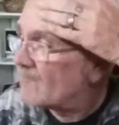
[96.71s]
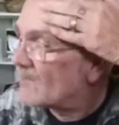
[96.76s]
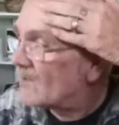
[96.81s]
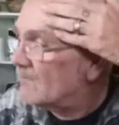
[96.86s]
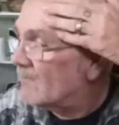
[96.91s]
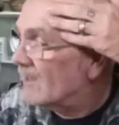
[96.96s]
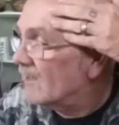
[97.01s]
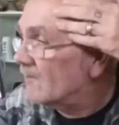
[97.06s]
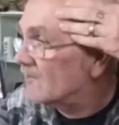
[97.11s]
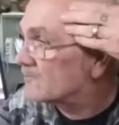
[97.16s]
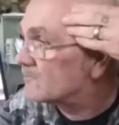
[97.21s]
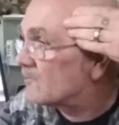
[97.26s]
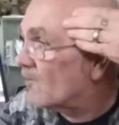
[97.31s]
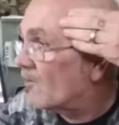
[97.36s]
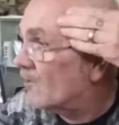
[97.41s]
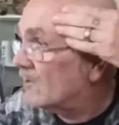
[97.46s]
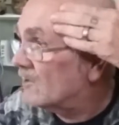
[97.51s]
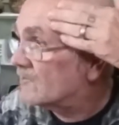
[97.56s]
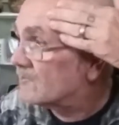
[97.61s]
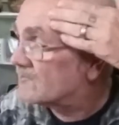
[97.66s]
about the
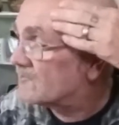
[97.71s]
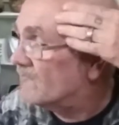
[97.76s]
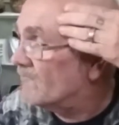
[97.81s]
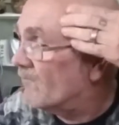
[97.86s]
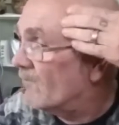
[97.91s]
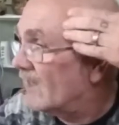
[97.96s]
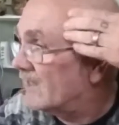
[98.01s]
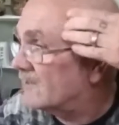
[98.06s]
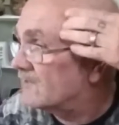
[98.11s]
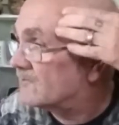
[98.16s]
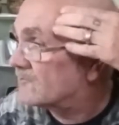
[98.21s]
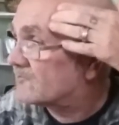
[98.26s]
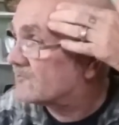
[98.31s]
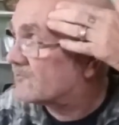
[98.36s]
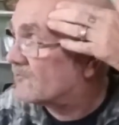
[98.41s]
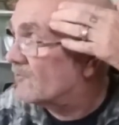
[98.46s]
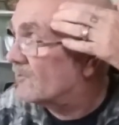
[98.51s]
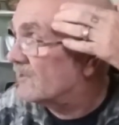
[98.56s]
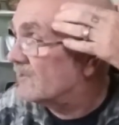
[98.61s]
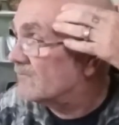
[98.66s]
silence of
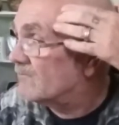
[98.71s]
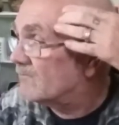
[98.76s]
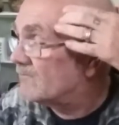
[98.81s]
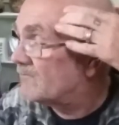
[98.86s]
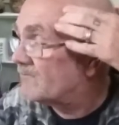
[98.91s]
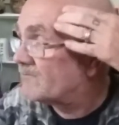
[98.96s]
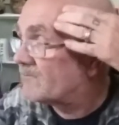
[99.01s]
mainstream